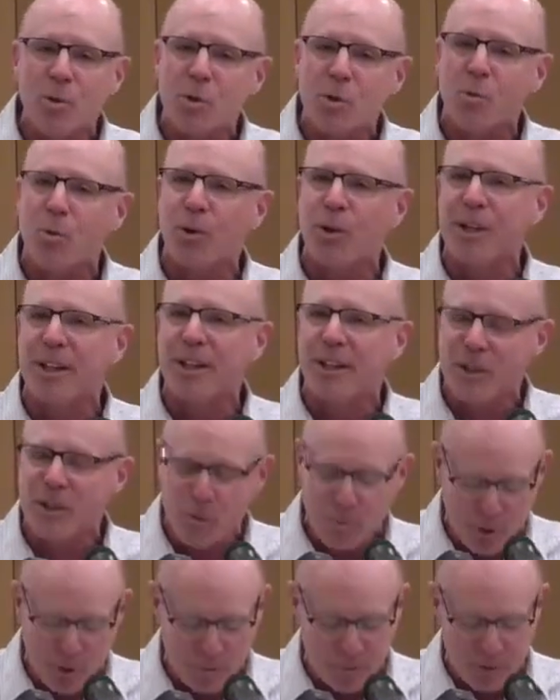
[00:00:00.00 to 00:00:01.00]
was working
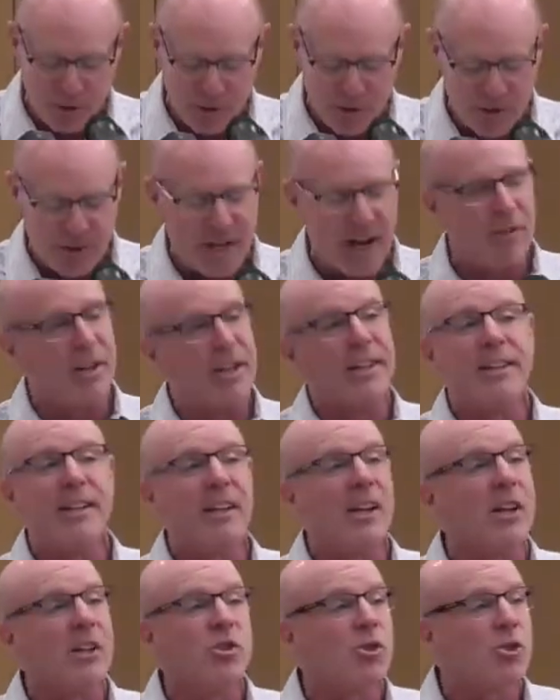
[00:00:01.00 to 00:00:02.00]
his purposes out in
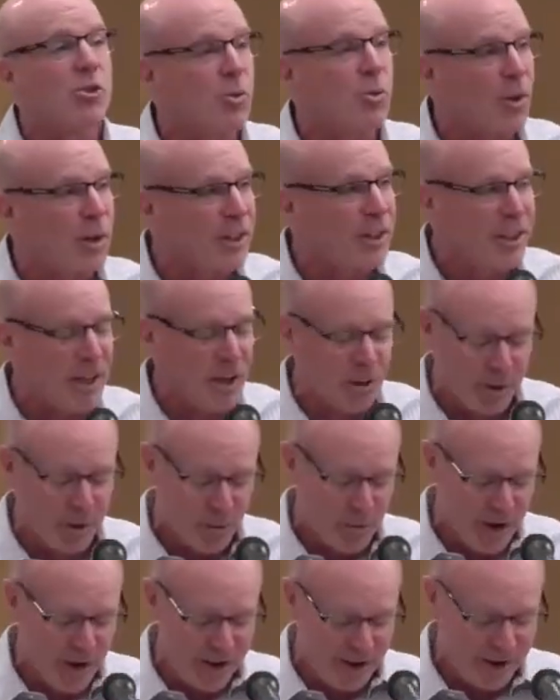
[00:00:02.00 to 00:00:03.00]
an
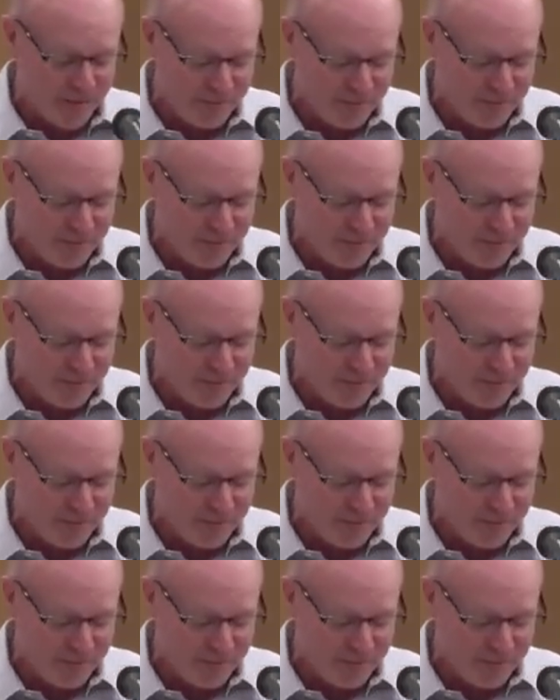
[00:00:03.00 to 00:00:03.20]
extraordinary way.